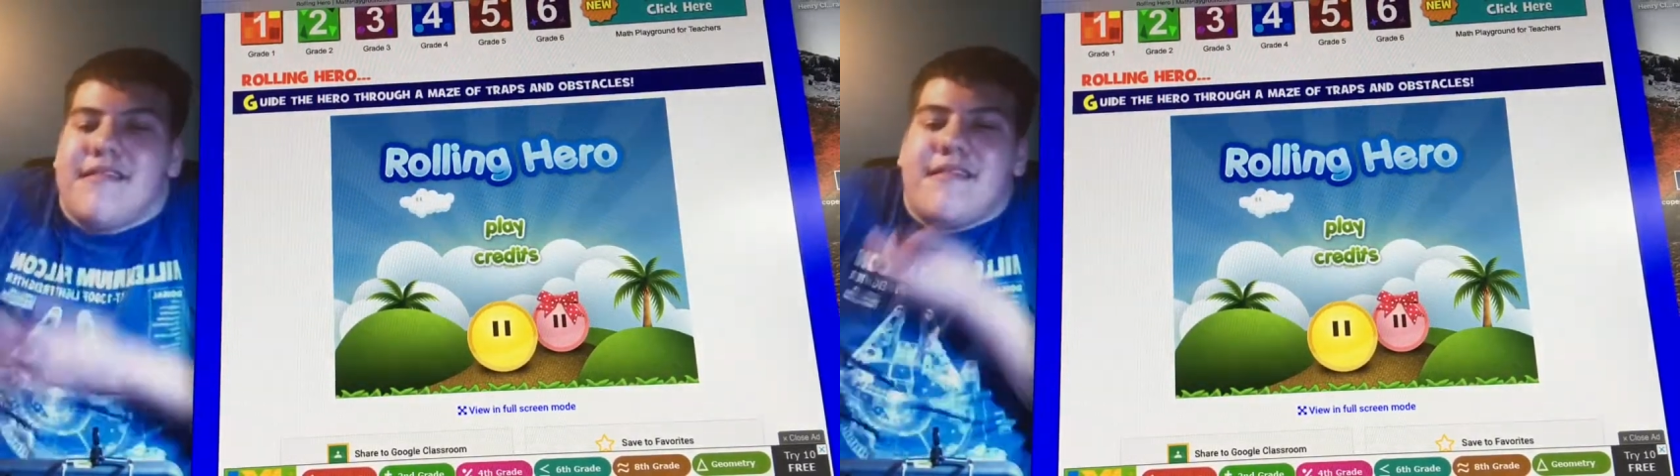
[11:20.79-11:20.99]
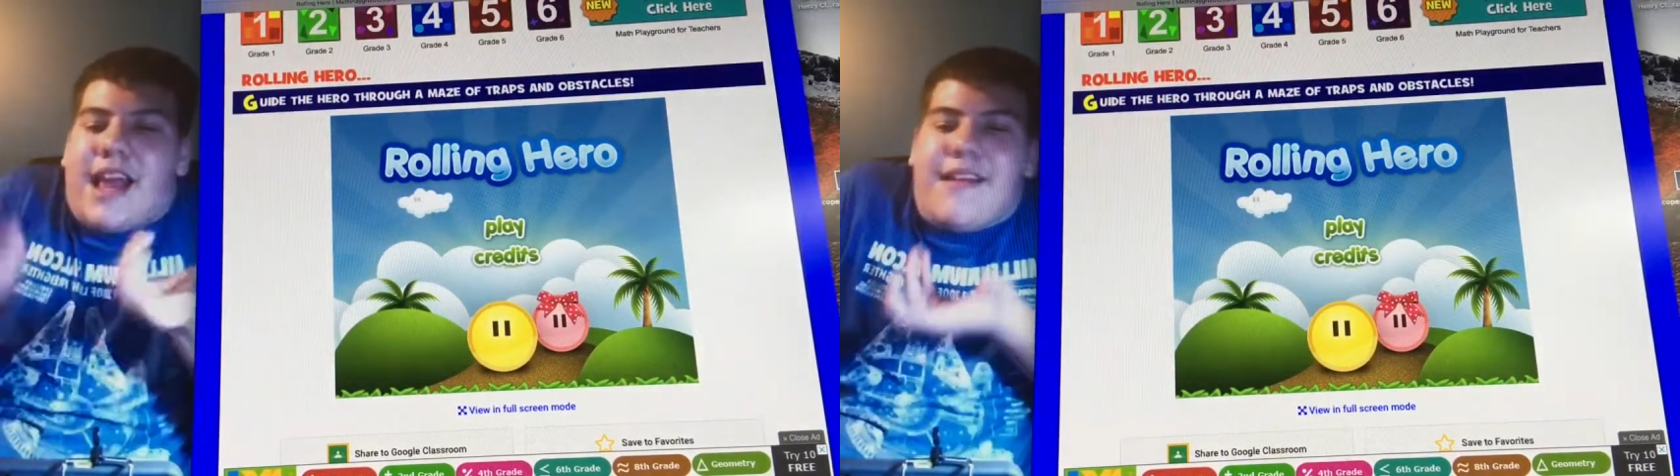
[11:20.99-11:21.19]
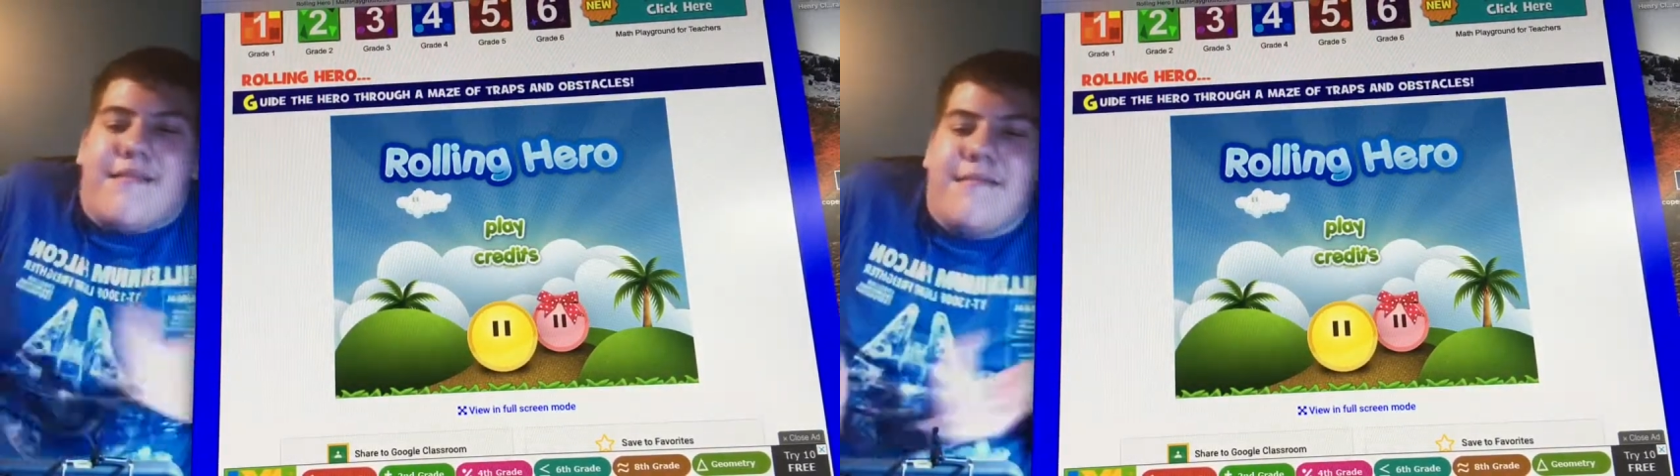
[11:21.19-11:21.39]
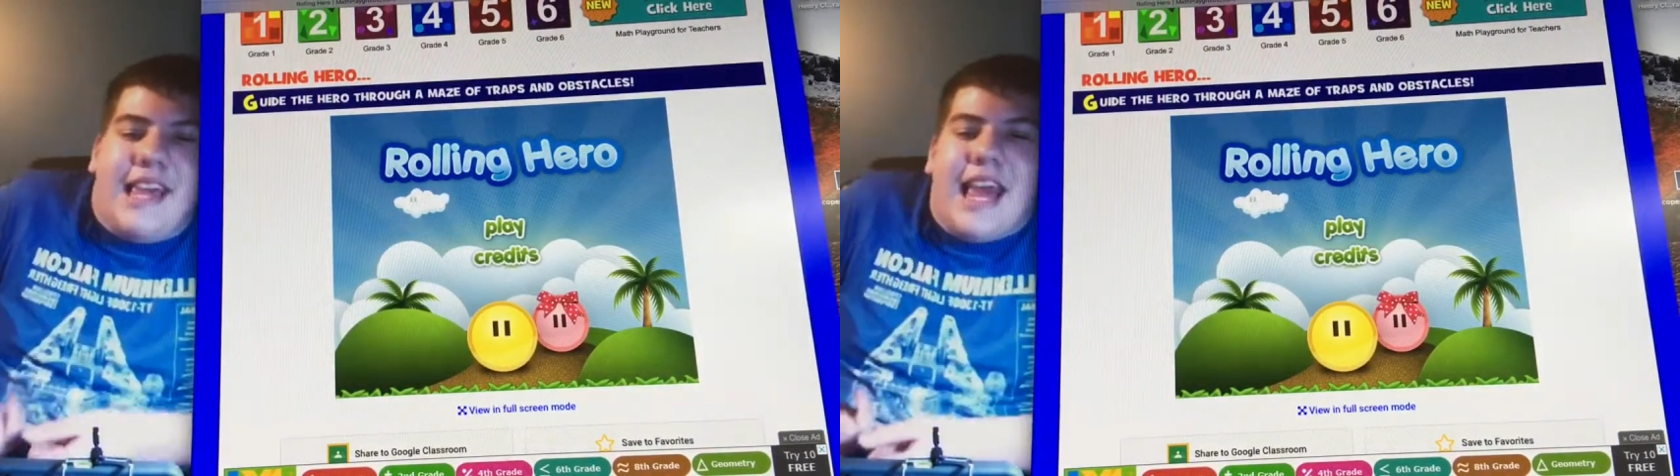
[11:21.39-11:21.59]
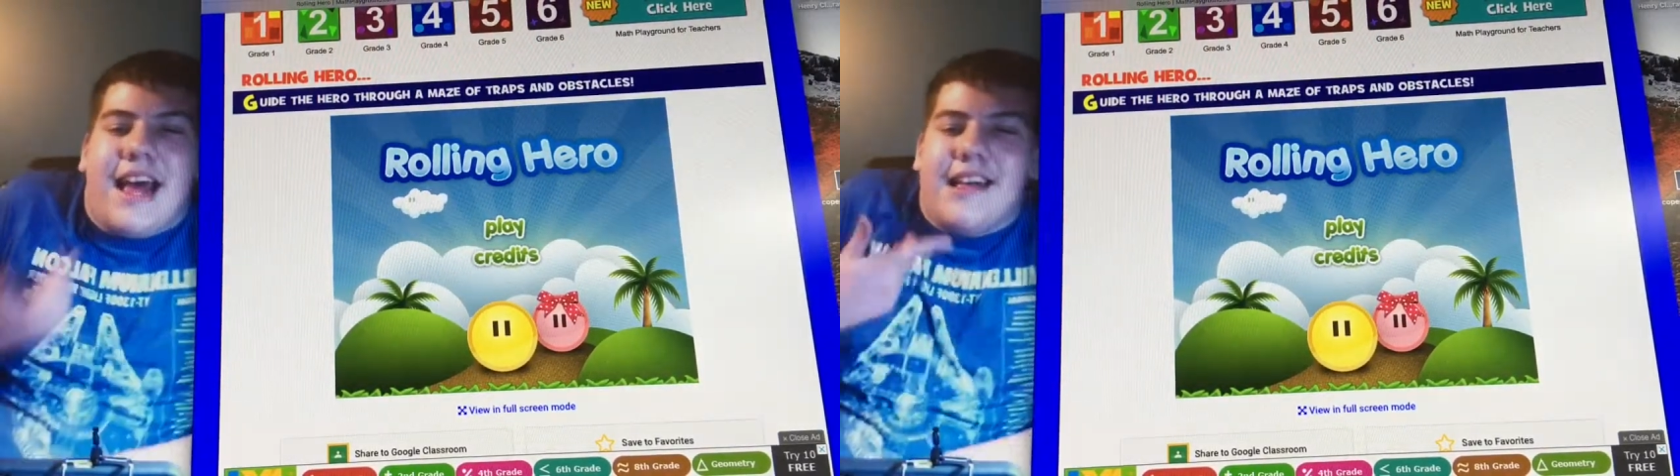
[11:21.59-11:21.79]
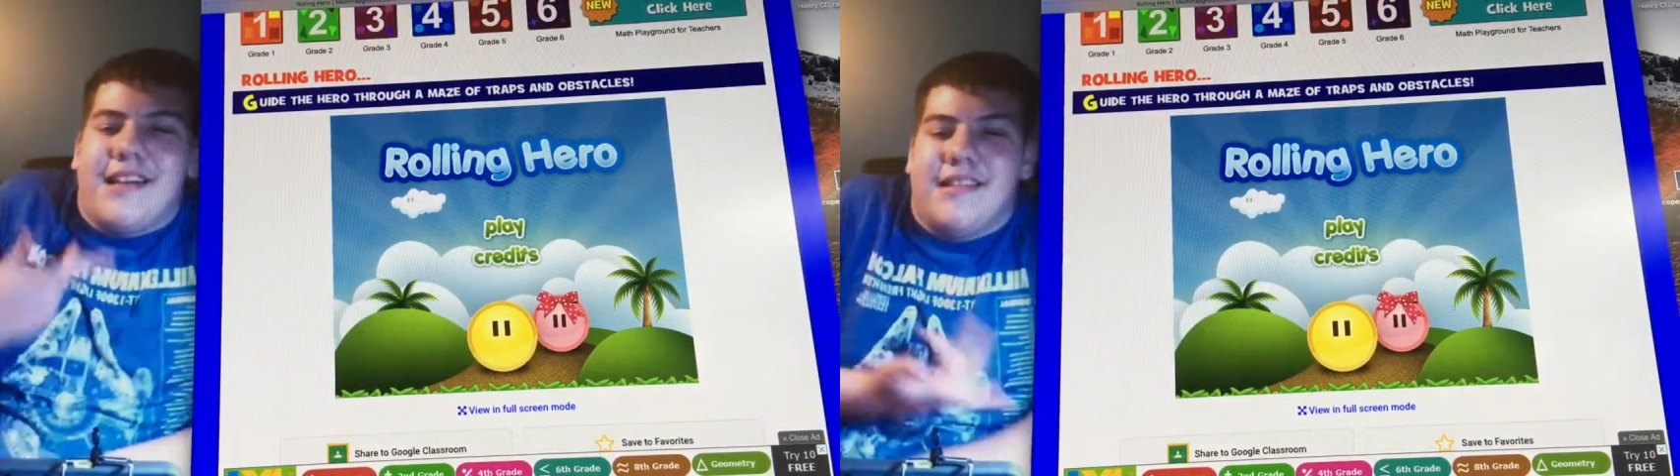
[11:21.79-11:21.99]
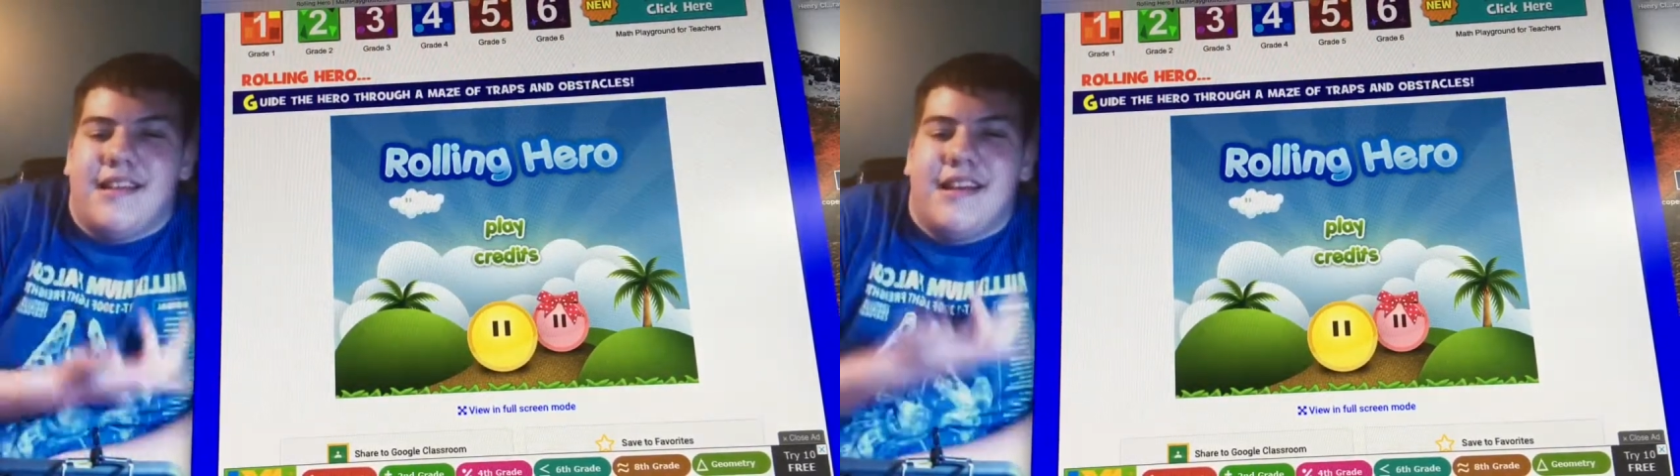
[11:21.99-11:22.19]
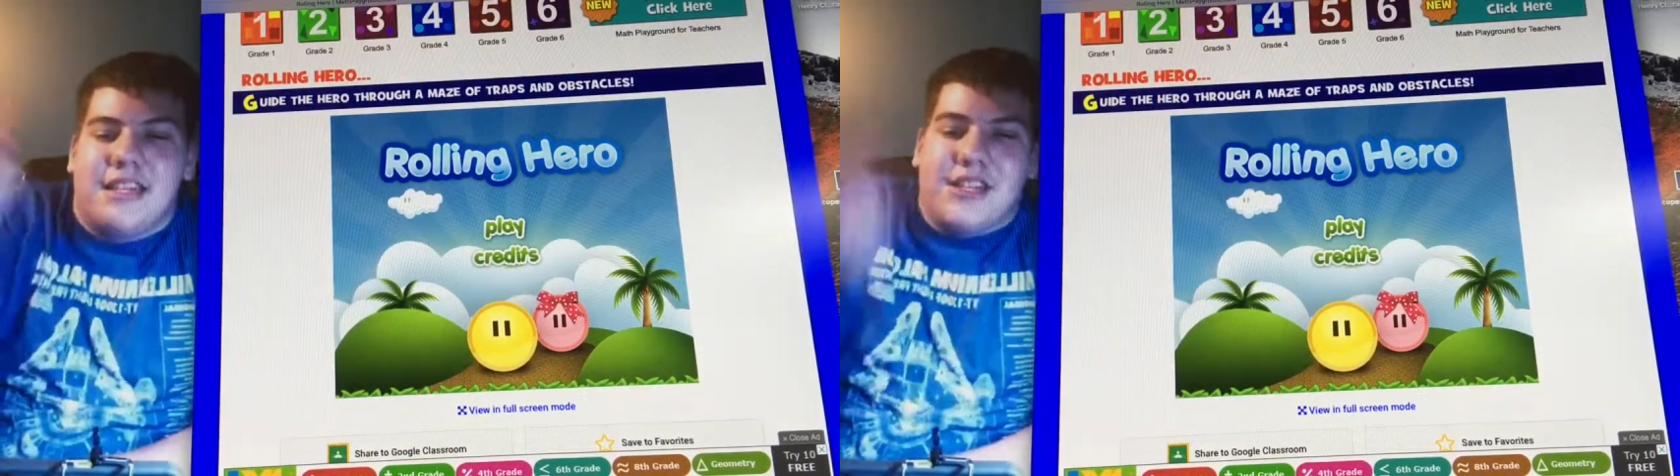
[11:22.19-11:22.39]
like, yeah,
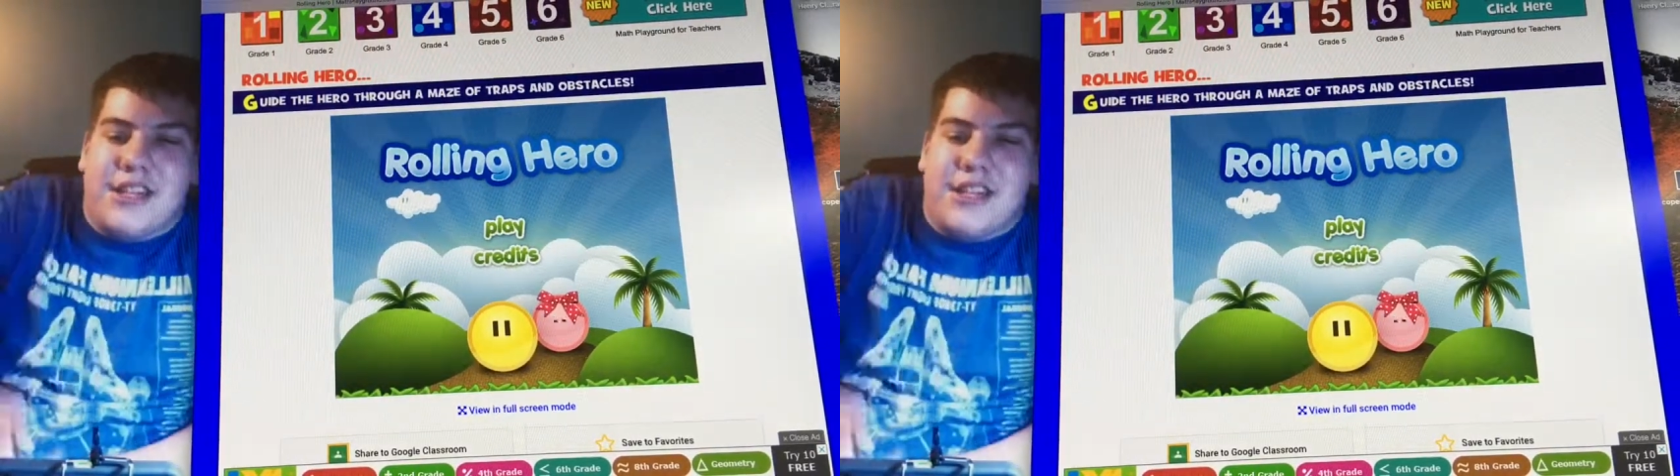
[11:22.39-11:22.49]
it's